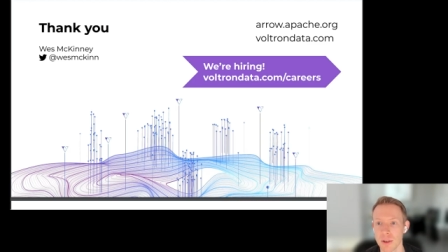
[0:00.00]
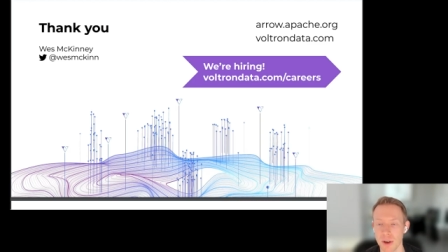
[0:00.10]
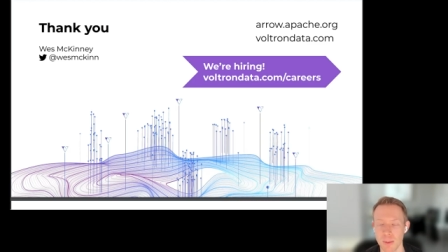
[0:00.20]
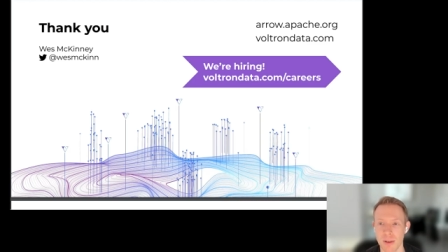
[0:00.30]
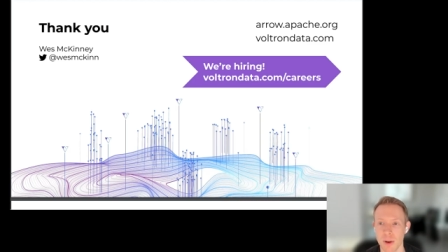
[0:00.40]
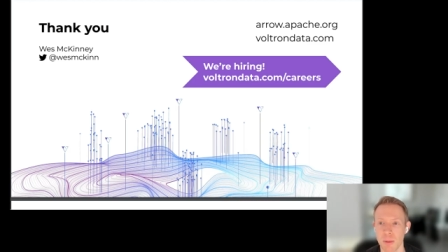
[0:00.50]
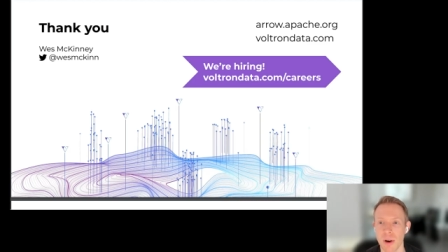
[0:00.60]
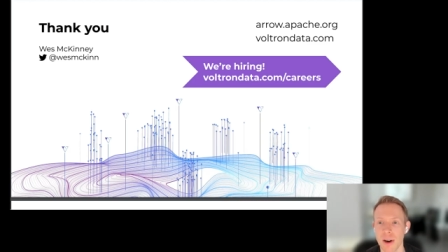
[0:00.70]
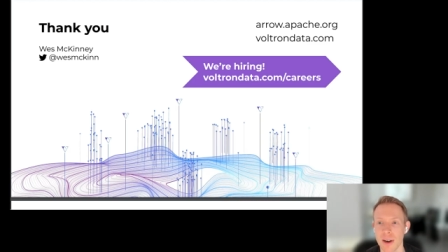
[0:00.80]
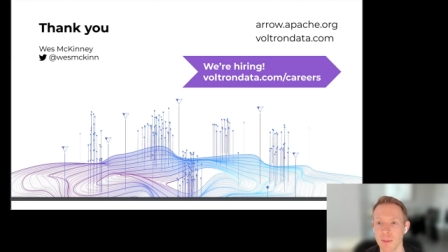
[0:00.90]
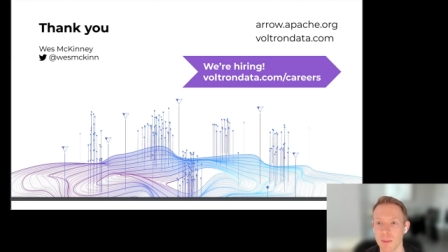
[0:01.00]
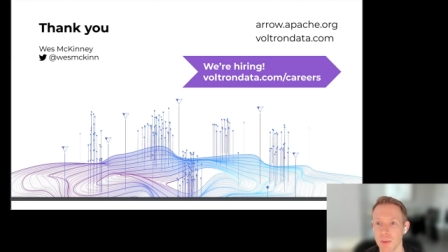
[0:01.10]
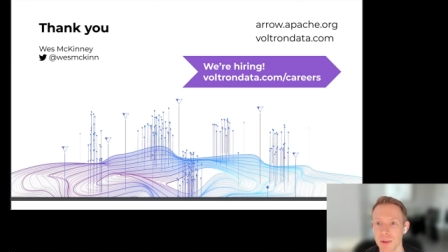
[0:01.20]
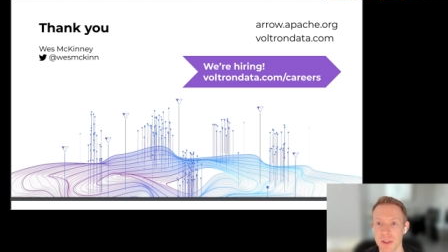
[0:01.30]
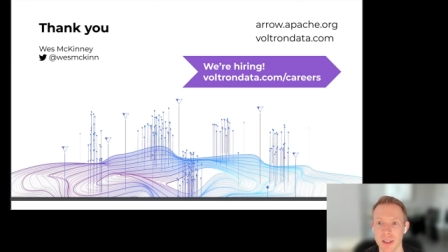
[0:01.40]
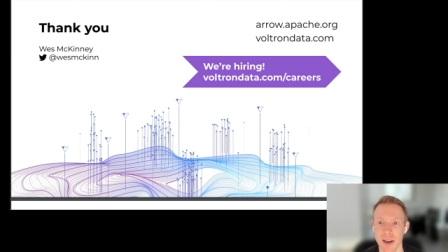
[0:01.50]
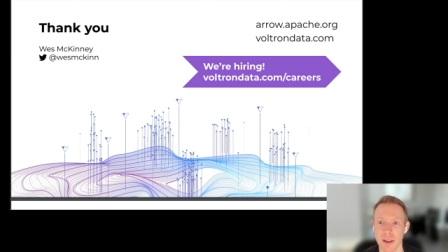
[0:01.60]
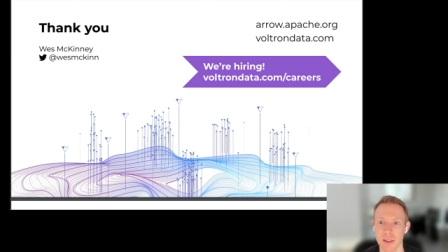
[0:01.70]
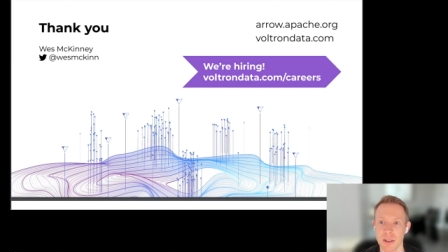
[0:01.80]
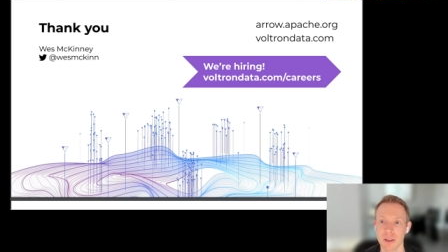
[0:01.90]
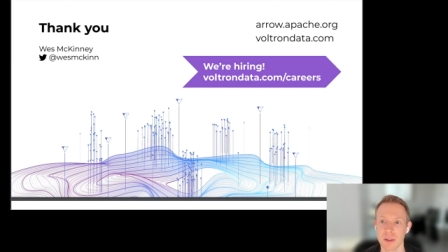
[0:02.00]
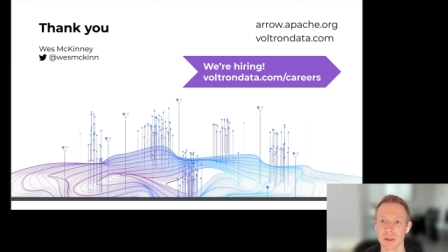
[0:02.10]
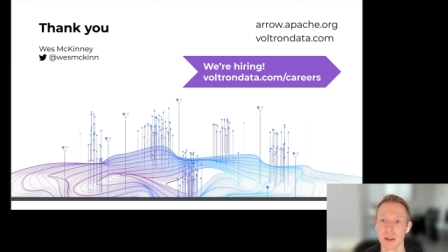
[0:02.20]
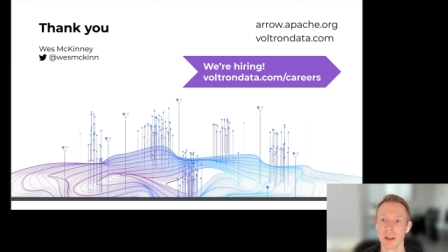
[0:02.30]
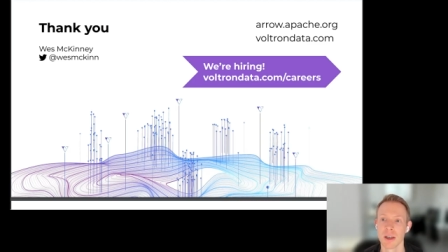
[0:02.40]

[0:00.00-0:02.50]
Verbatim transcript: Correct me if I'm wrong. I mean, almost entirely to